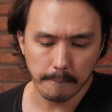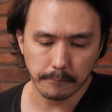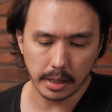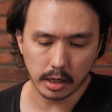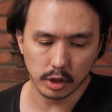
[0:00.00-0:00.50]

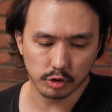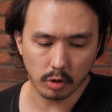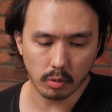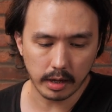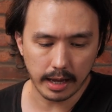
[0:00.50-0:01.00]
but
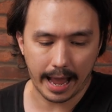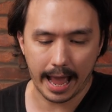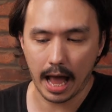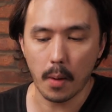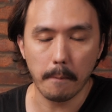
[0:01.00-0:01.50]
controlling
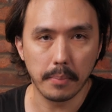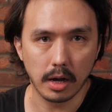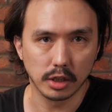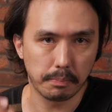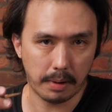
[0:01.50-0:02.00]
how
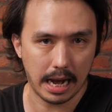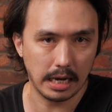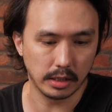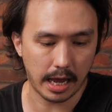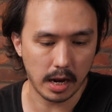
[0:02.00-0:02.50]
much
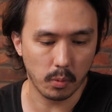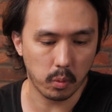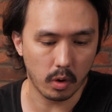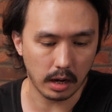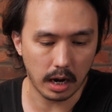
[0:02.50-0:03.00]
paint and what